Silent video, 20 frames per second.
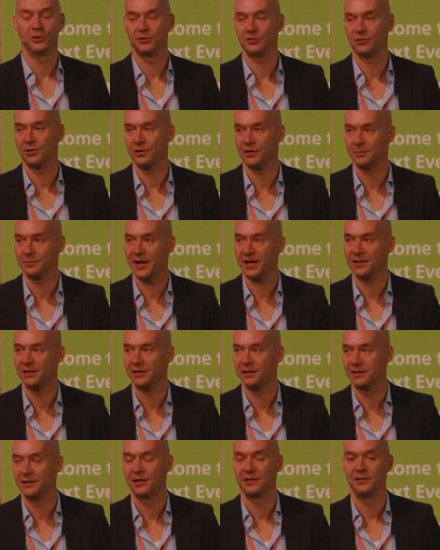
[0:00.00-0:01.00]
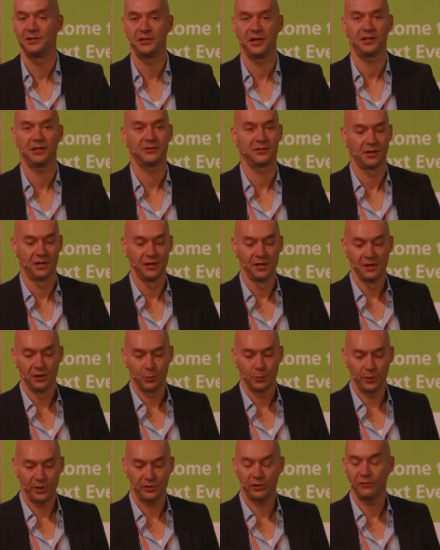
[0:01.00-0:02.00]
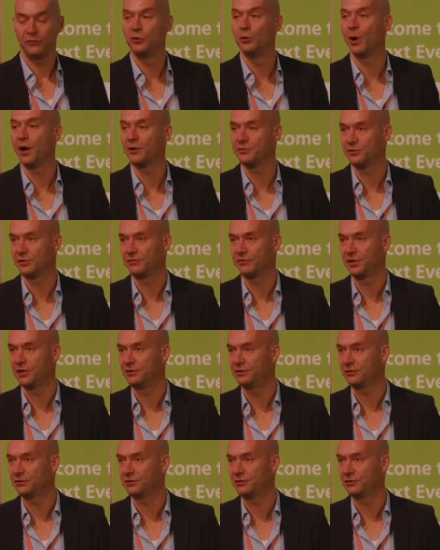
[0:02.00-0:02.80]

started back in 1996, with a few hundred of these